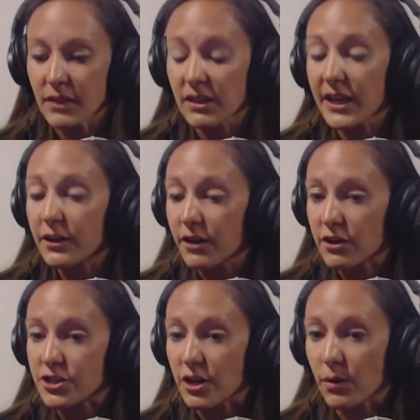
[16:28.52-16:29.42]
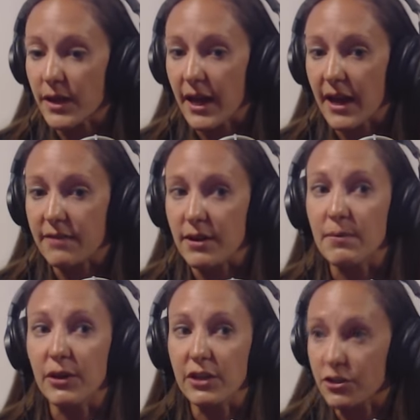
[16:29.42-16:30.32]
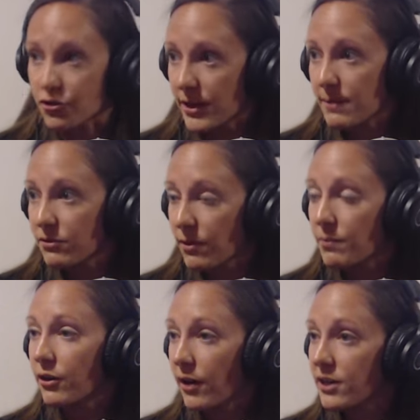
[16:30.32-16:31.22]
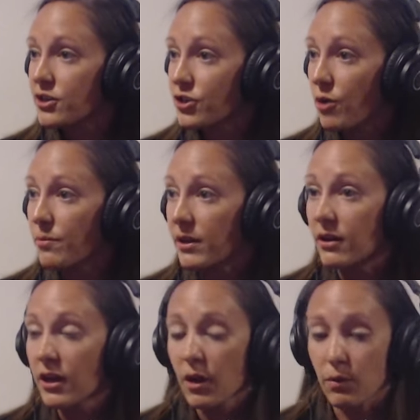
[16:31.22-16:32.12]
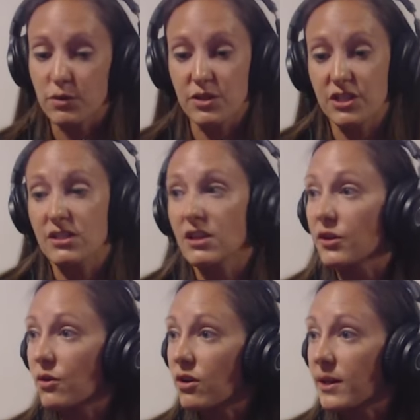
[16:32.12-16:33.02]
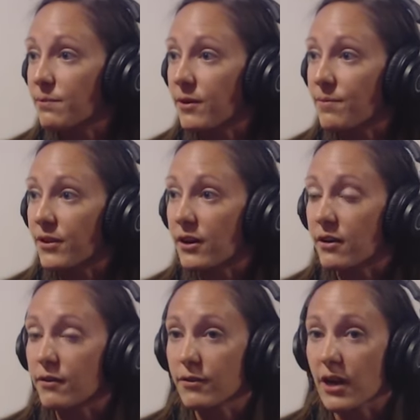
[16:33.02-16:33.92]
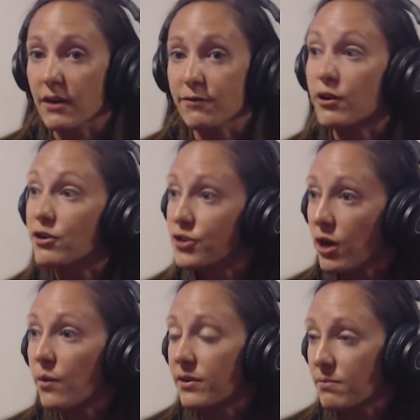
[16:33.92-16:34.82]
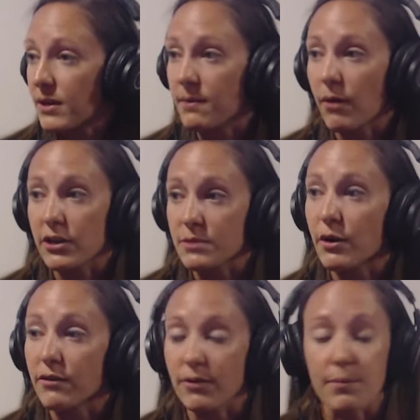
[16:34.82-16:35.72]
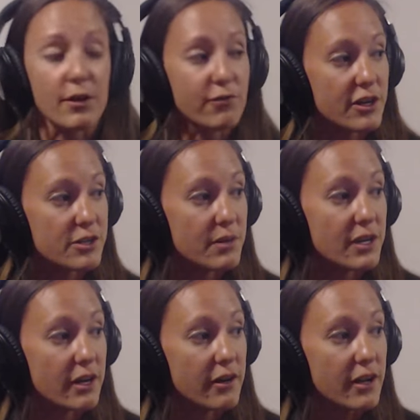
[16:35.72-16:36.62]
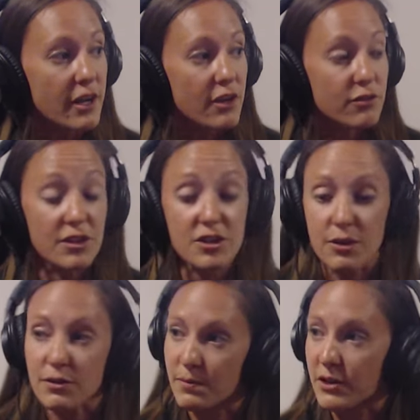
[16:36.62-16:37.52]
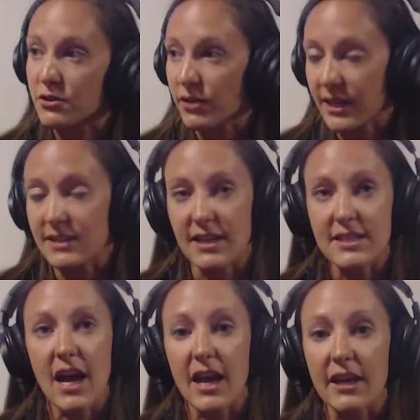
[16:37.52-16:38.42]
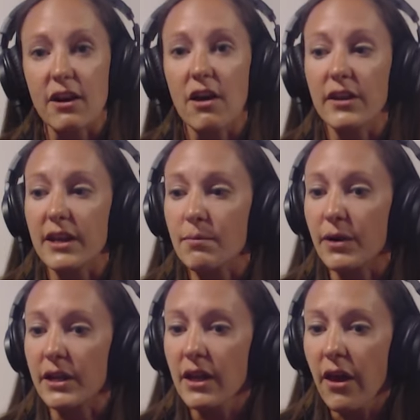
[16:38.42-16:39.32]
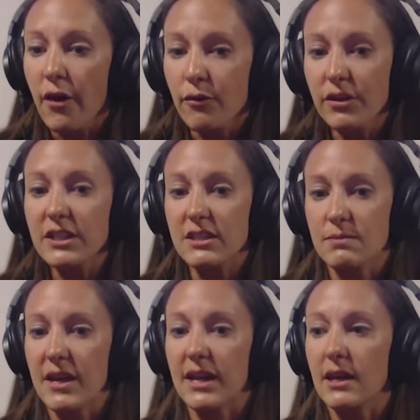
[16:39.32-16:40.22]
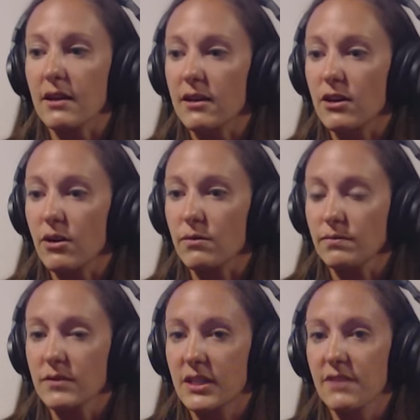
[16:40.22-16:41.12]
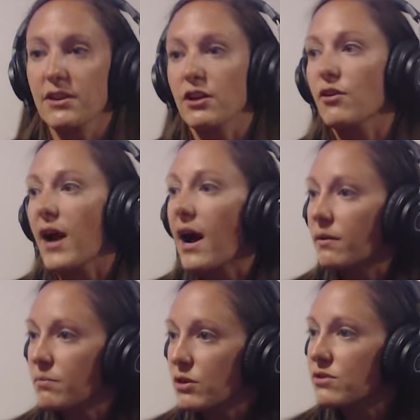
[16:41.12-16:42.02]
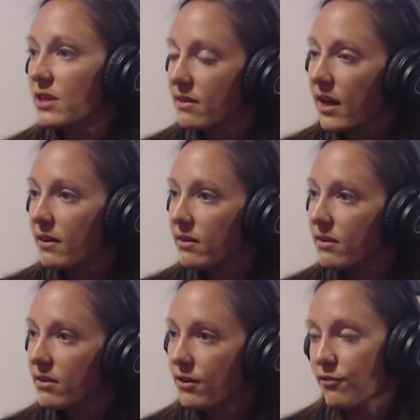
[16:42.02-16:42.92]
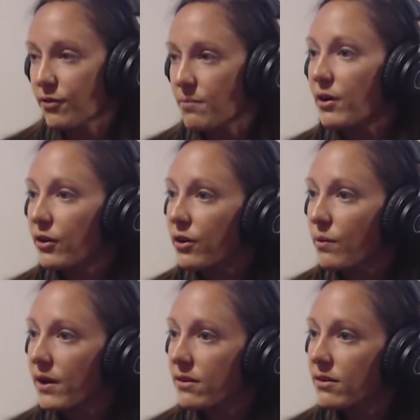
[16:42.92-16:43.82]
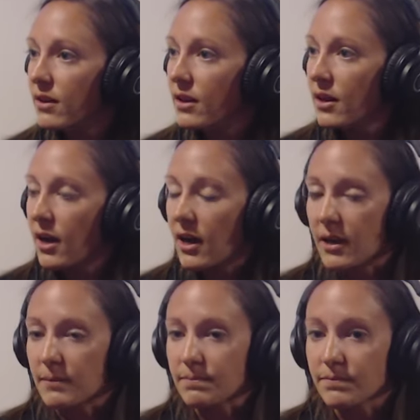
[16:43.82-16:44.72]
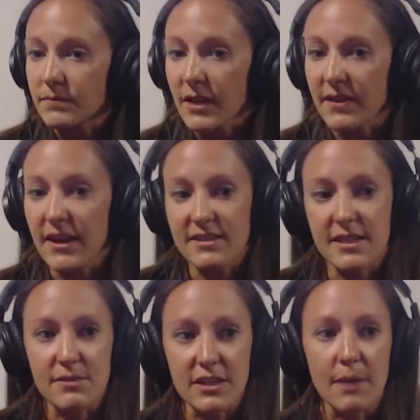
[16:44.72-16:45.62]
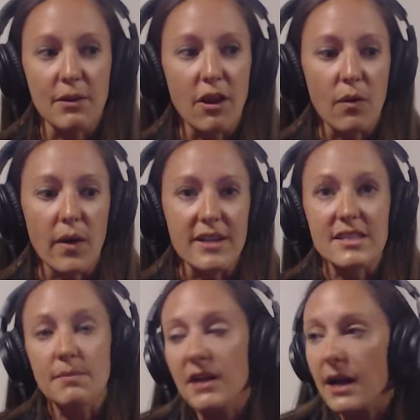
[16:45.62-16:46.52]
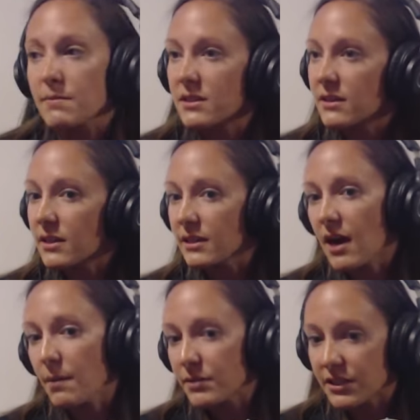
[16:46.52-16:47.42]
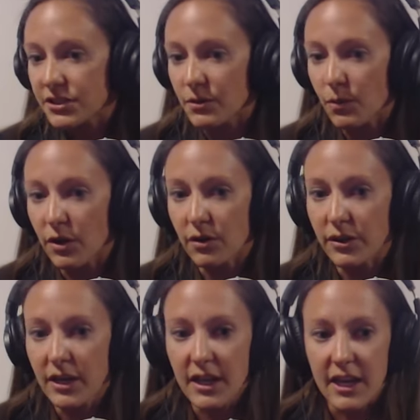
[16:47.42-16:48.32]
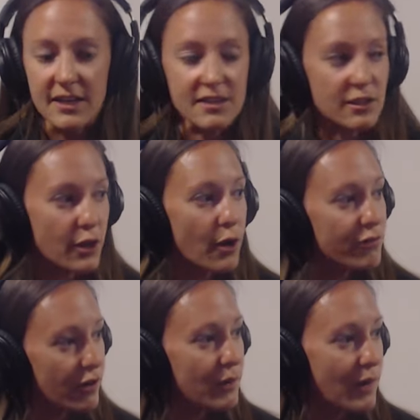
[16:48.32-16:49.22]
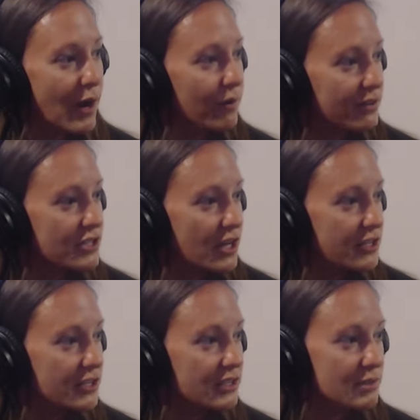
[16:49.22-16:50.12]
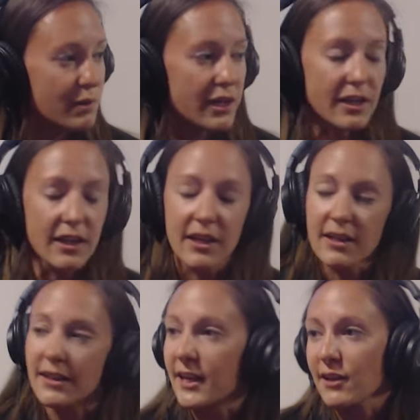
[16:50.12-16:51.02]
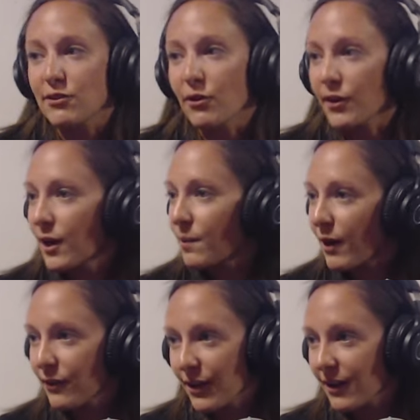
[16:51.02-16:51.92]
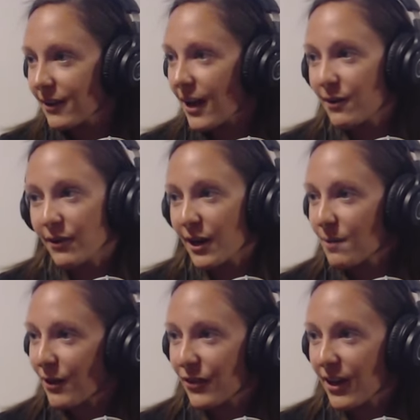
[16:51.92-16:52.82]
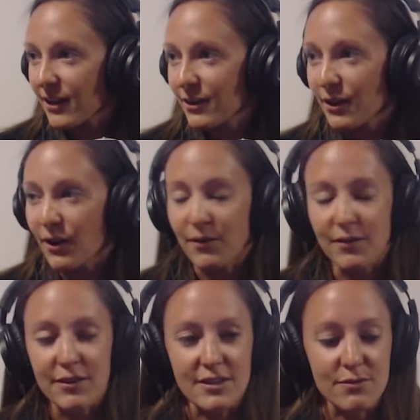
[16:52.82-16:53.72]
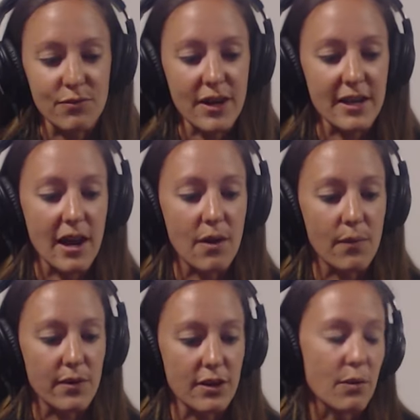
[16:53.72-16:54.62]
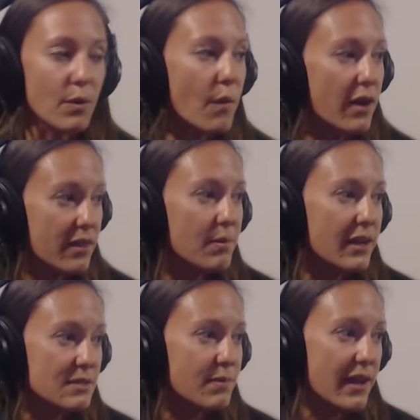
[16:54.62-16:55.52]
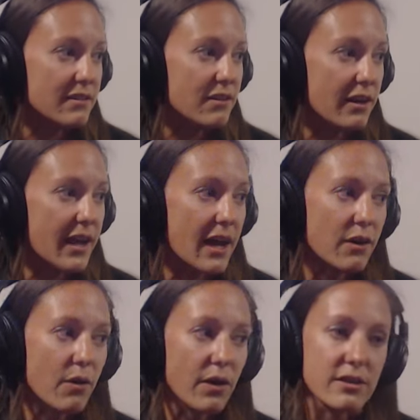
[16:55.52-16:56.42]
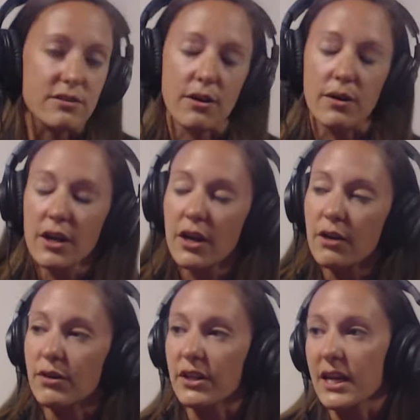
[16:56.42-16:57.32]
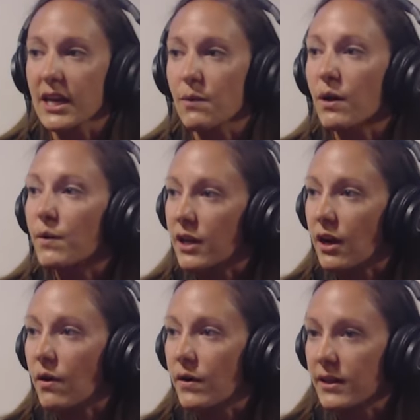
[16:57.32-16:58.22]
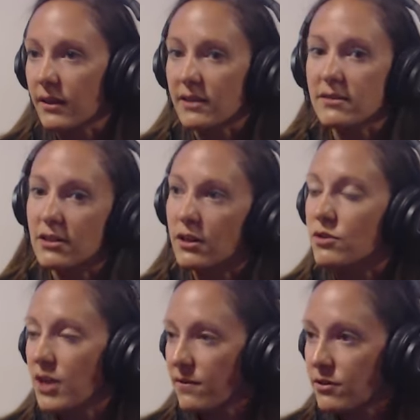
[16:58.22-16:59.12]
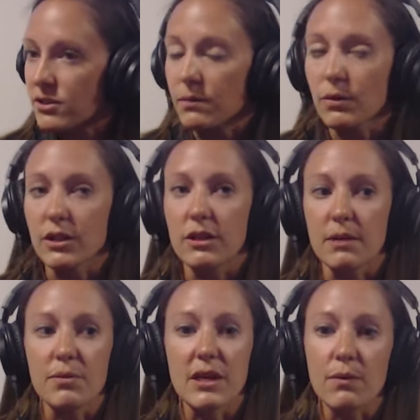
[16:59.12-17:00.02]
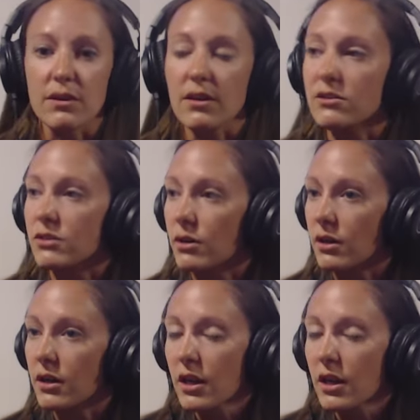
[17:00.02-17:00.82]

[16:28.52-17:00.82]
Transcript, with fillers: later in our show, we have A Million Dreams from The Greatest Showman, which was just a little clip from their uh, first show with me at Martinsburg from their freshman year. So this year was special, like I said, tying it all in, but really just making, you know, given the crowd music that they're familiar with. Mm-hmm. Um, and that seems to come a long way. Sometimes in the competition world, it doesn't go very well with the judges, but the kids don't care about that. I don't care about that, you know, because right now, you know, we're one of the biggest bands in our category. So really, anywhere we go, unless you know Jefferson would compete with us or